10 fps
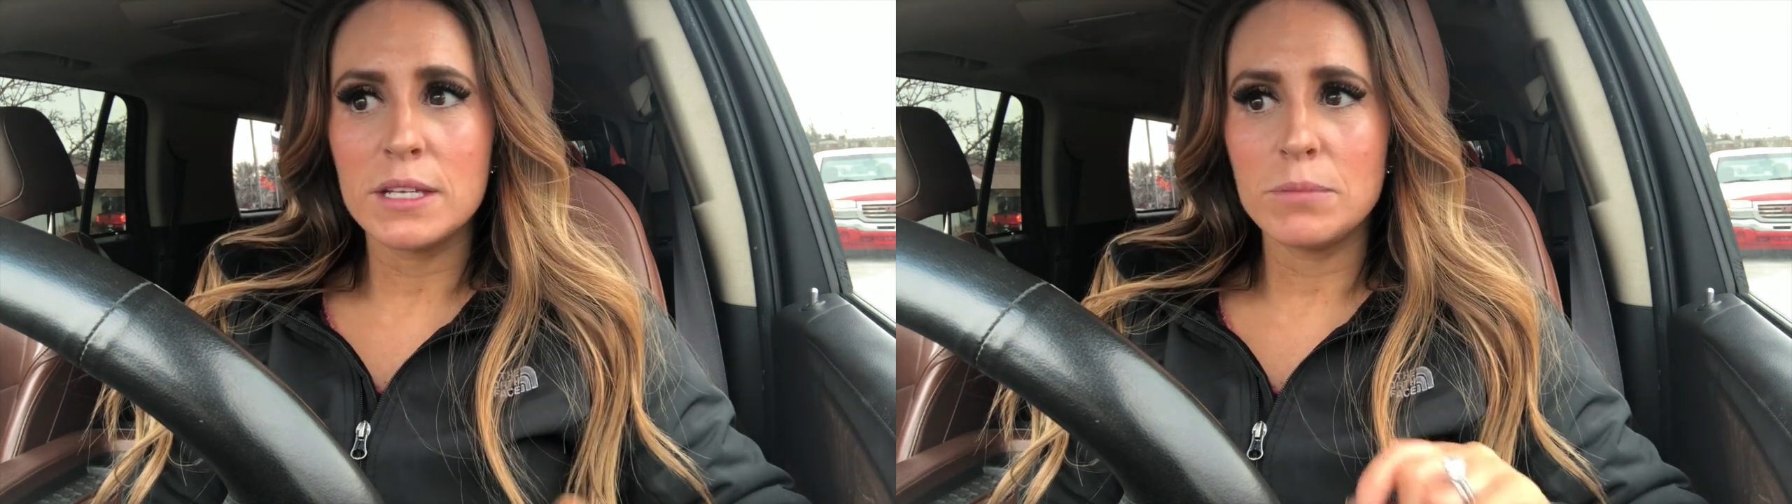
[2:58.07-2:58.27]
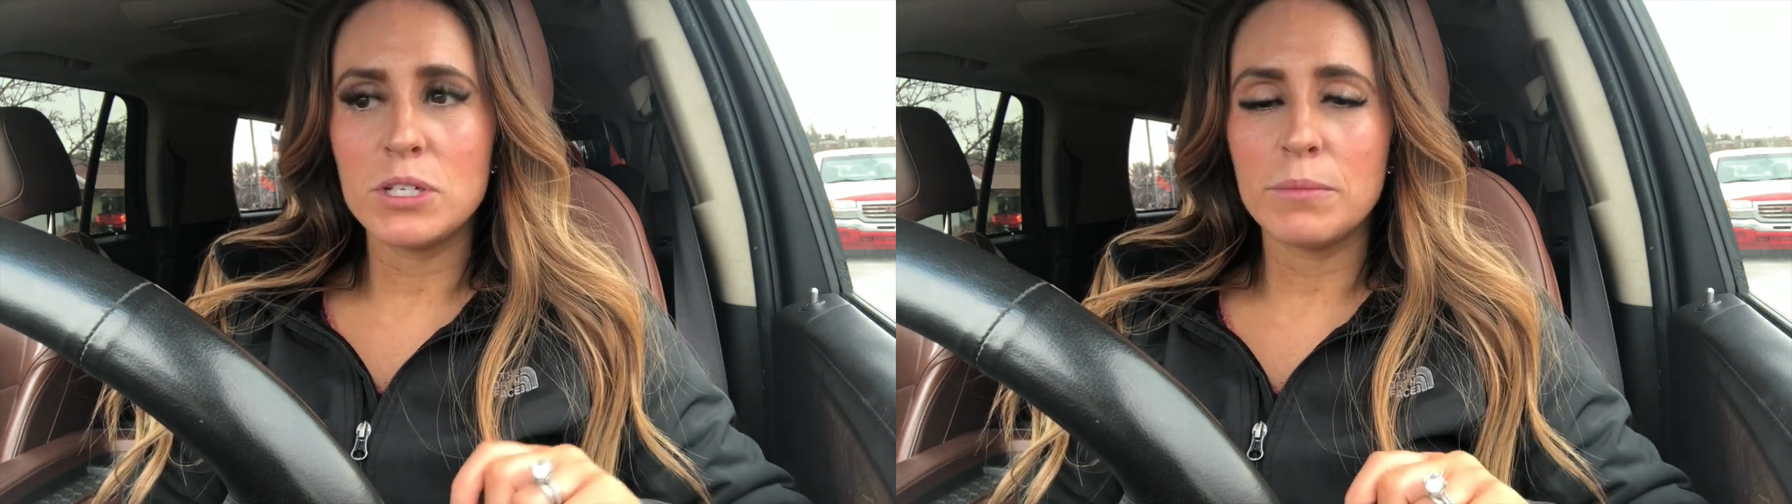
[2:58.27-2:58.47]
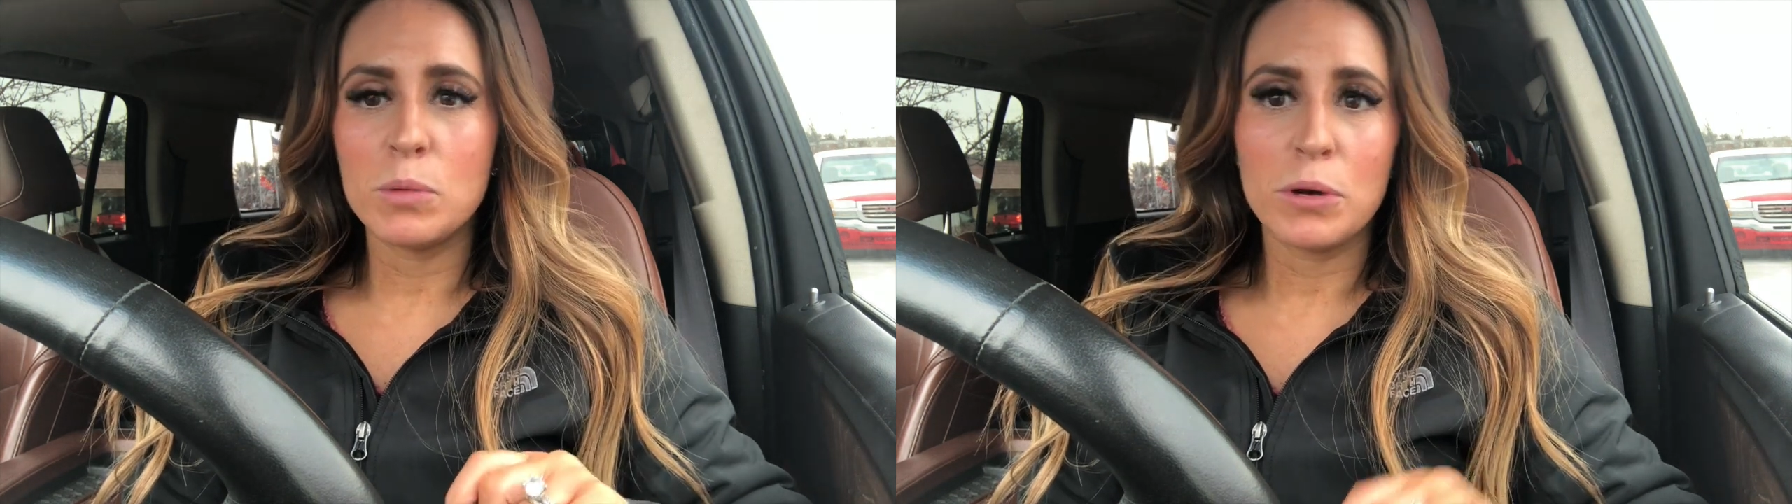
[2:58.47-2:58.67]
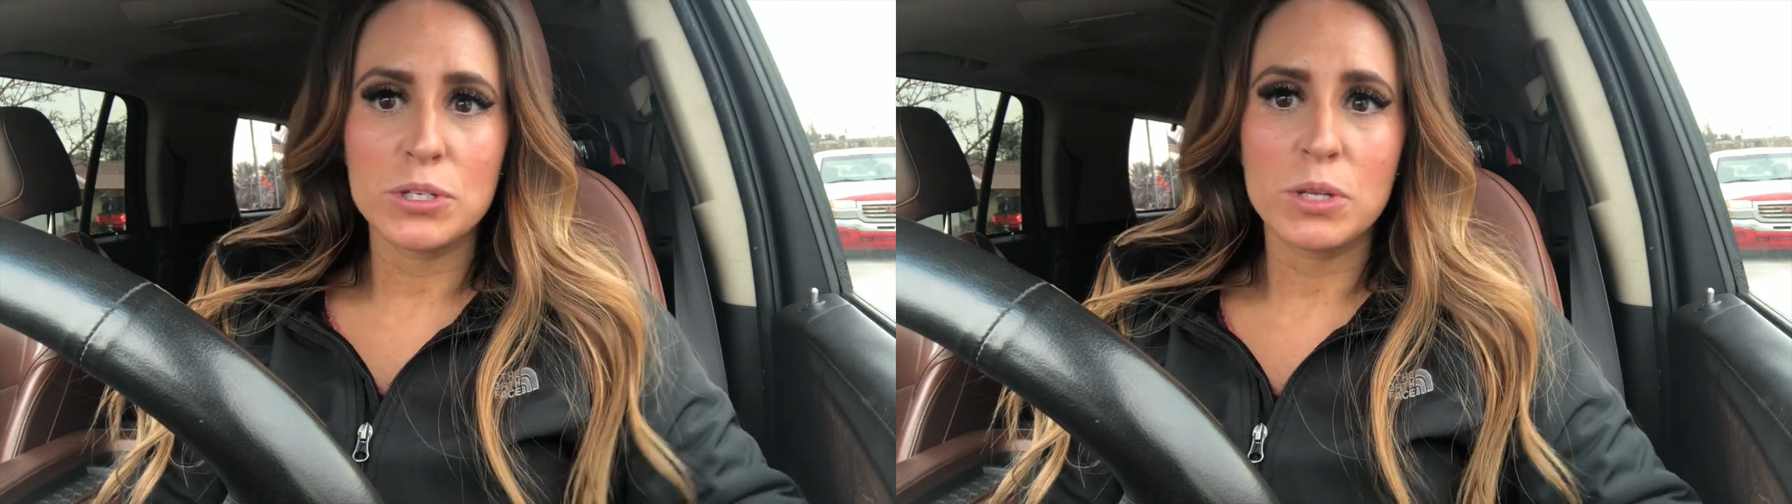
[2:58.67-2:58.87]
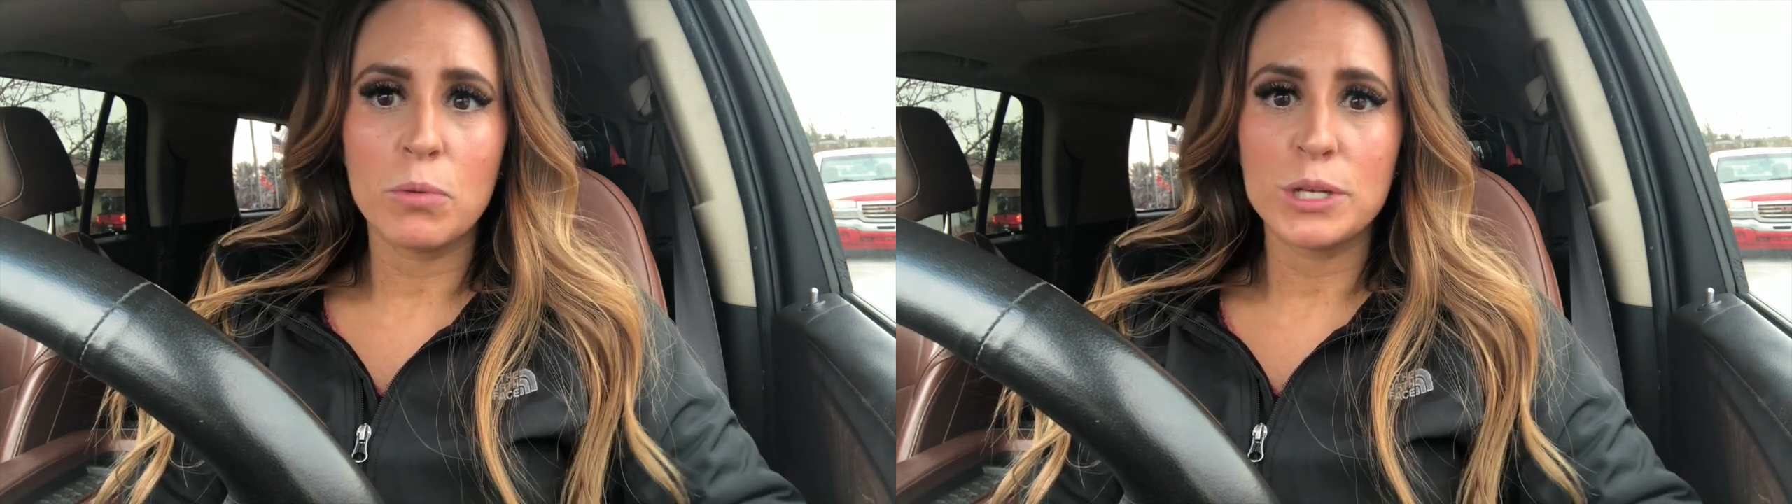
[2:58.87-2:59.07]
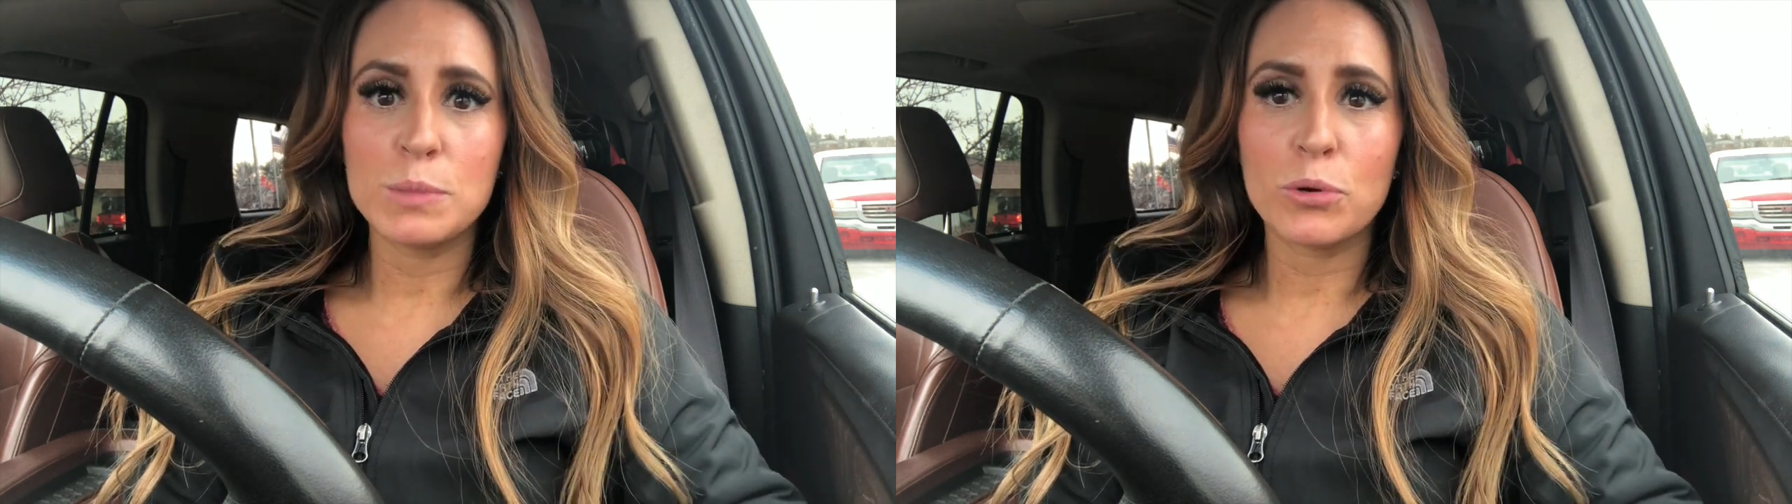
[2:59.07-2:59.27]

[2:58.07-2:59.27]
WW Personal Points